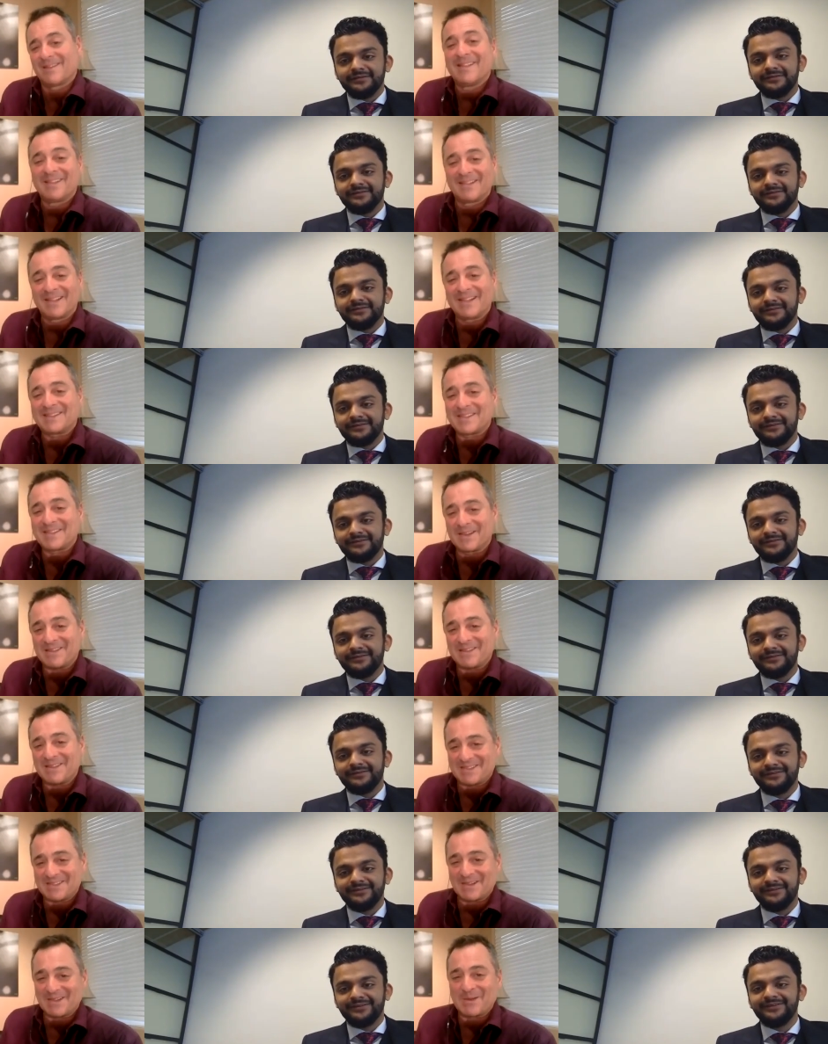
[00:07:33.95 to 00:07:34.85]

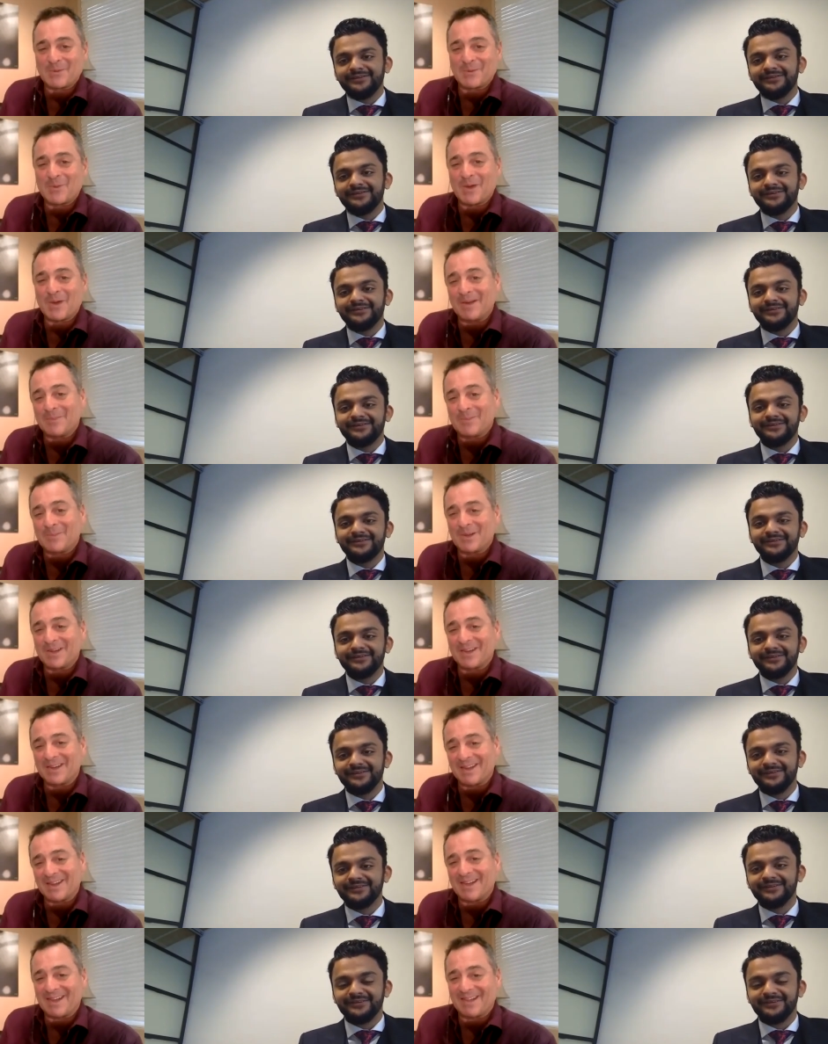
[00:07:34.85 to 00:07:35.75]
Speaker 1: That's a good way to put it.
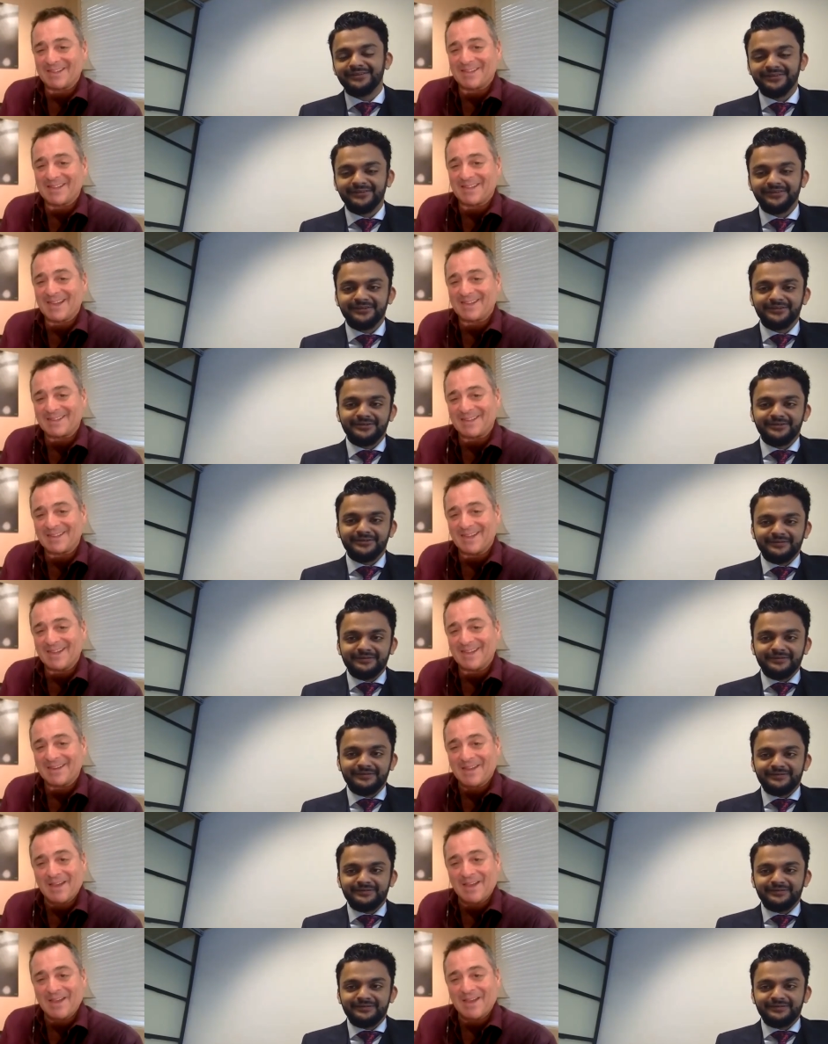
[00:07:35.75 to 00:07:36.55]
I like that.